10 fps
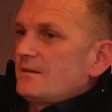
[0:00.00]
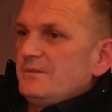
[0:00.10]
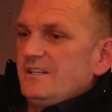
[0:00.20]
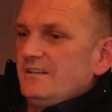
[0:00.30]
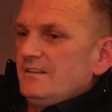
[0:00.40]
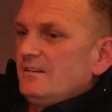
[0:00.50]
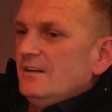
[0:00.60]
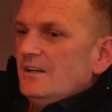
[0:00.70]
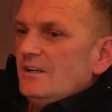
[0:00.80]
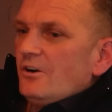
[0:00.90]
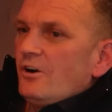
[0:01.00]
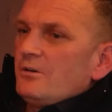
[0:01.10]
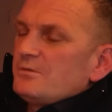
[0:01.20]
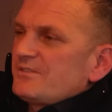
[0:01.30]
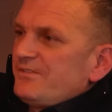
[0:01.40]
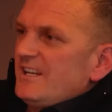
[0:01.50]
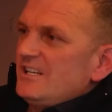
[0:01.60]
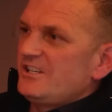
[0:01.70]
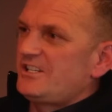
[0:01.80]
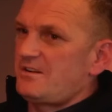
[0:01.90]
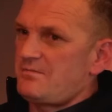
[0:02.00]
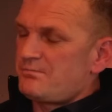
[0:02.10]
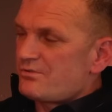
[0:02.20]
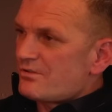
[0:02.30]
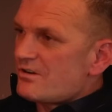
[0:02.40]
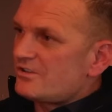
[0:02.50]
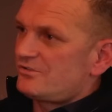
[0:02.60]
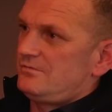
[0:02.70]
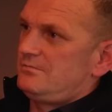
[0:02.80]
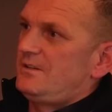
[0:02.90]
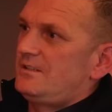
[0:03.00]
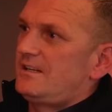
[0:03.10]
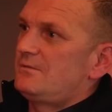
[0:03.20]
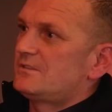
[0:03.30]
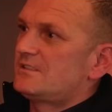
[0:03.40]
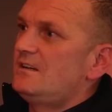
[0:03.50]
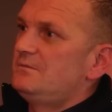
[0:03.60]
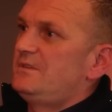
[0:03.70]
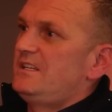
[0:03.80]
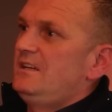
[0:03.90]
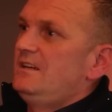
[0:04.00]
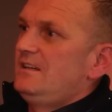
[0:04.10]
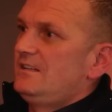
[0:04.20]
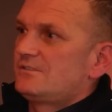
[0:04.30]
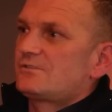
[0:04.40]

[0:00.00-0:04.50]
to be there. Always felt like the pressure by that was on me in